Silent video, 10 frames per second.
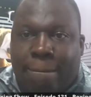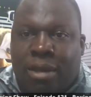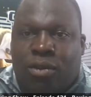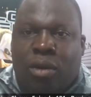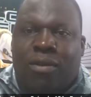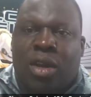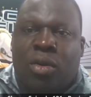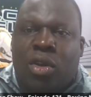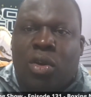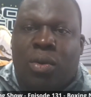If you're a vendor
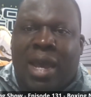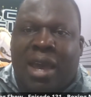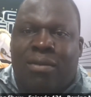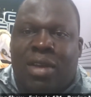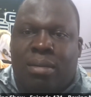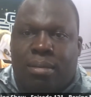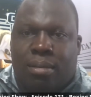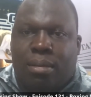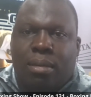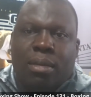and you don't have it,
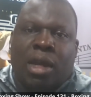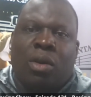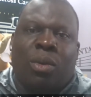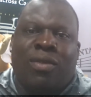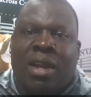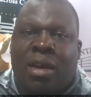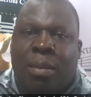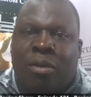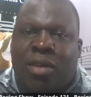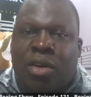I know we've had a
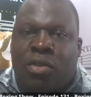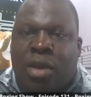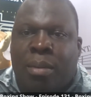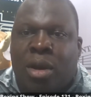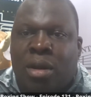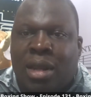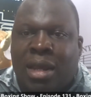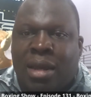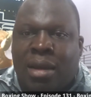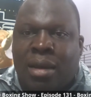couple of vendors come on
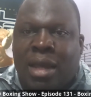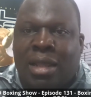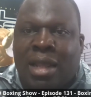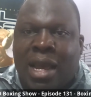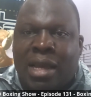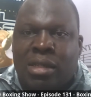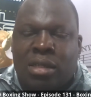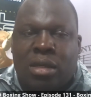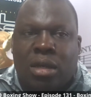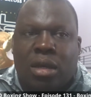uh, at the
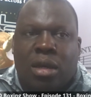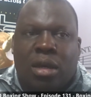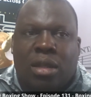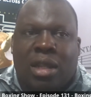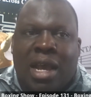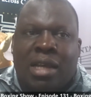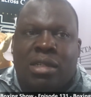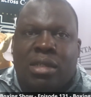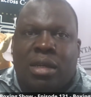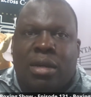last the
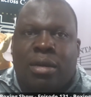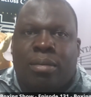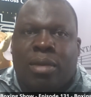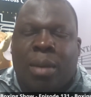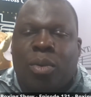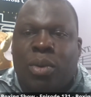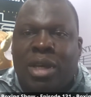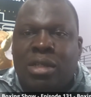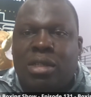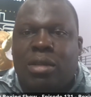last um, couple
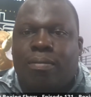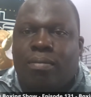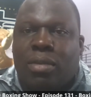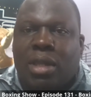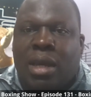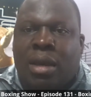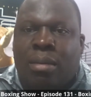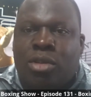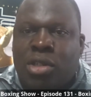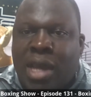weeks.
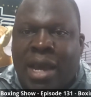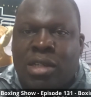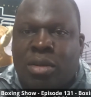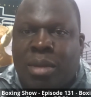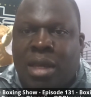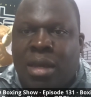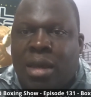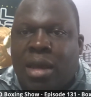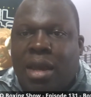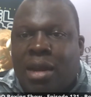Um, just ask me
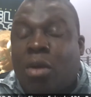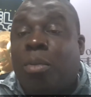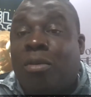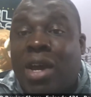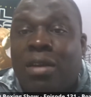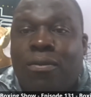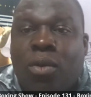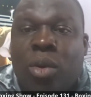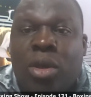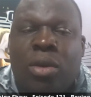and I'll provide it
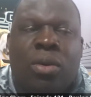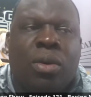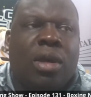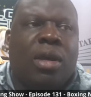for you.